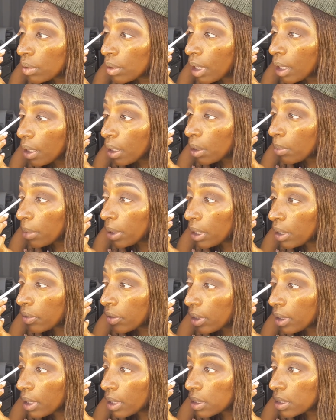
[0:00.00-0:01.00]
Not going to be
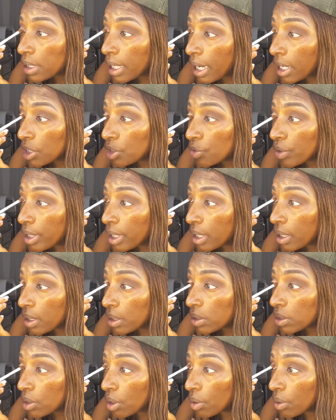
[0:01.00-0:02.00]
anything exaggerated.
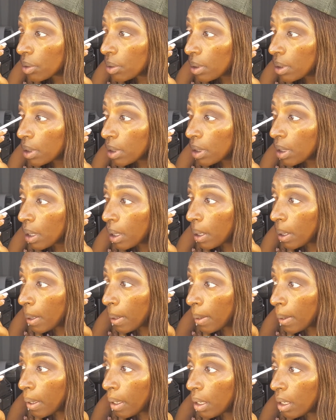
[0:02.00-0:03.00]
So
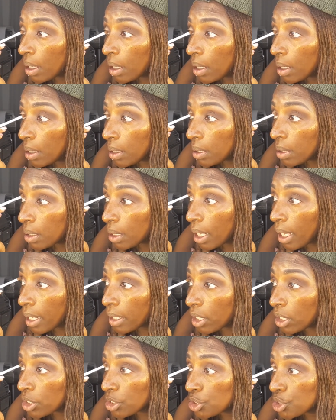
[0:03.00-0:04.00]

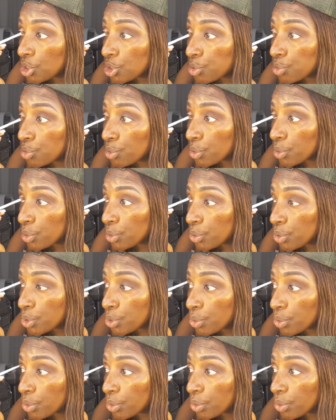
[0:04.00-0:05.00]
not a true
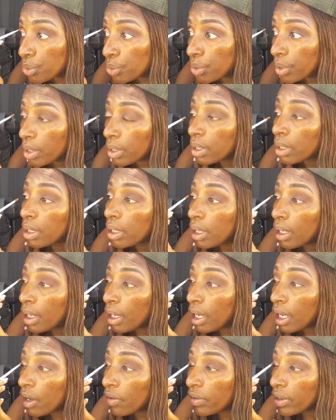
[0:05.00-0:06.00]

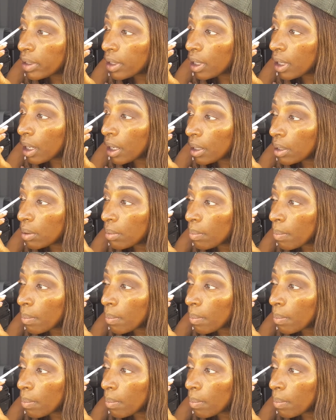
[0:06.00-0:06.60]
heavy cut.